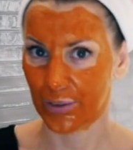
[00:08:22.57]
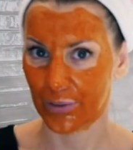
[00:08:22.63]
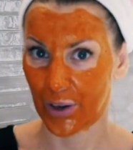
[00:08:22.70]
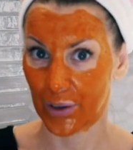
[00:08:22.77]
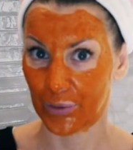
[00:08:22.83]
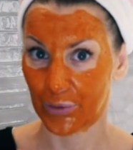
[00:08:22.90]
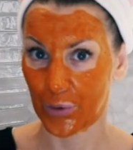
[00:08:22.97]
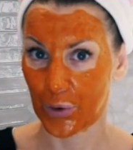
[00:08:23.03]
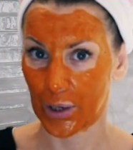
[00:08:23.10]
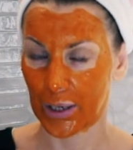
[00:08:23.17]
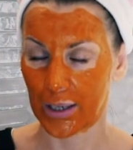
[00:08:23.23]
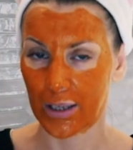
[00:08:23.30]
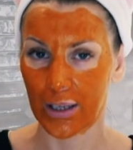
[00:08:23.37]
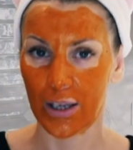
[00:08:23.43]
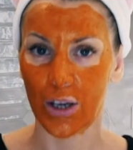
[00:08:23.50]
5:40.
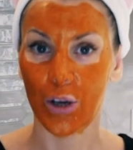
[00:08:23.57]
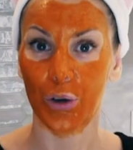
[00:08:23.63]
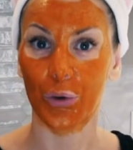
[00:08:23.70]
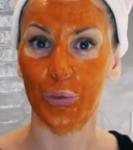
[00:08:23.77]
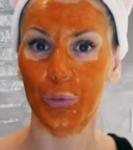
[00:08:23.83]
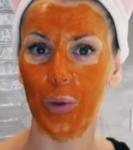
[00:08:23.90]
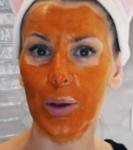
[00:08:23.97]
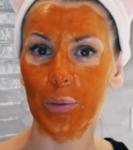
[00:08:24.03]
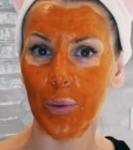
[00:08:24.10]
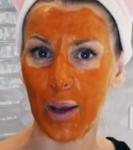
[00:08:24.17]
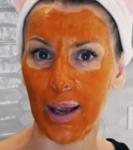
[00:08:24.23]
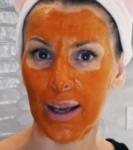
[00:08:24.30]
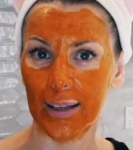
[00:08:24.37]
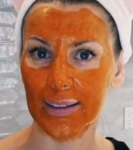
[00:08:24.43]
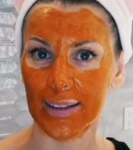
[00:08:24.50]
We
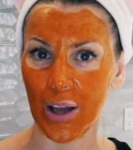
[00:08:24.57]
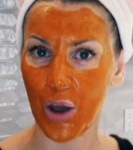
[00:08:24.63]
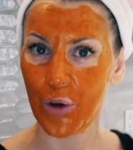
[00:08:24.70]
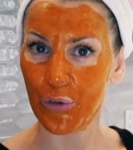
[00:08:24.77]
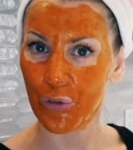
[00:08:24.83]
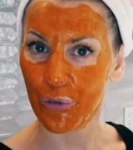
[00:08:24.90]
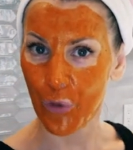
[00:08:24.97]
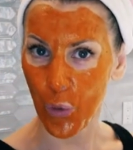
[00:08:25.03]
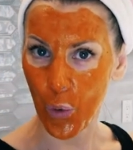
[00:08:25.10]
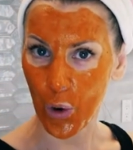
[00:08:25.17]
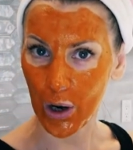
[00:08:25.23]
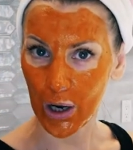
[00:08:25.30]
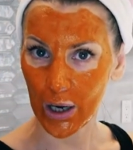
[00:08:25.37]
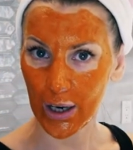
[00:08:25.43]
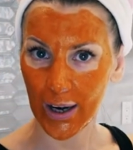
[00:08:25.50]
wait
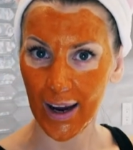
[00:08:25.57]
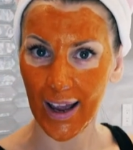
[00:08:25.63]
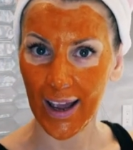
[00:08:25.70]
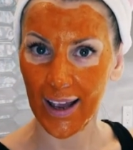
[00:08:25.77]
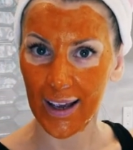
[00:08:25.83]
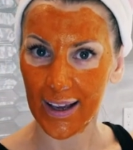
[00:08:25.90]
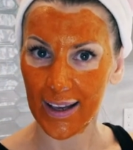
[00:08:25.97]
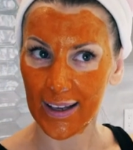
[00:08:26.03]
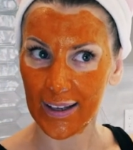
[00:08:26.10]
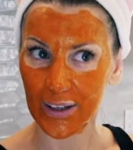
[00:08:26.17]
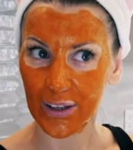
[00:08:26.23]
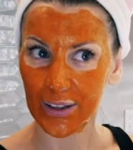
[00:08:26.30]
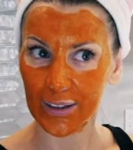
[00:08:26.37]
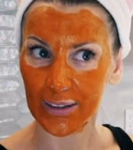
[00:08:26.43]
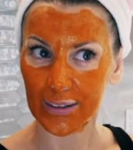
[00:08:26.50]
for
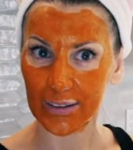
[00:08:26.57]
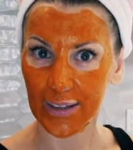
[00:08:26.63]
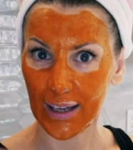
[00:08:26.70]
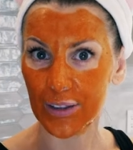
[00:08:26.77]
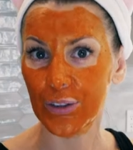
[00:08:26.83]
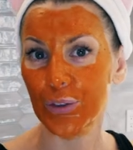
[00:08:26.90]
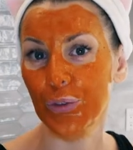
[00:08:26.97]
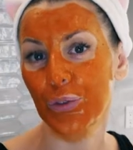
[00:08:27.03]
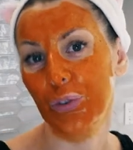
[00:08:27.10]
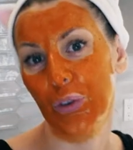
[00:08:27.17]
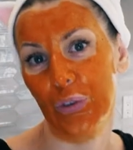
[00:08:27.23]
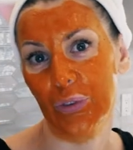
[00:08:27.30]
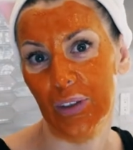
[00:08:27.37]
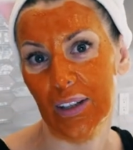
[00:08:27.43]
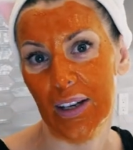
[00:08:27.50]
10 to
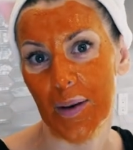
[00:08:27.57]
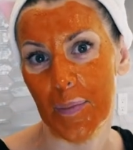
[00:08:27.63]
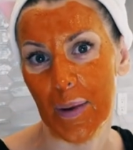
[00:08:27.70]
15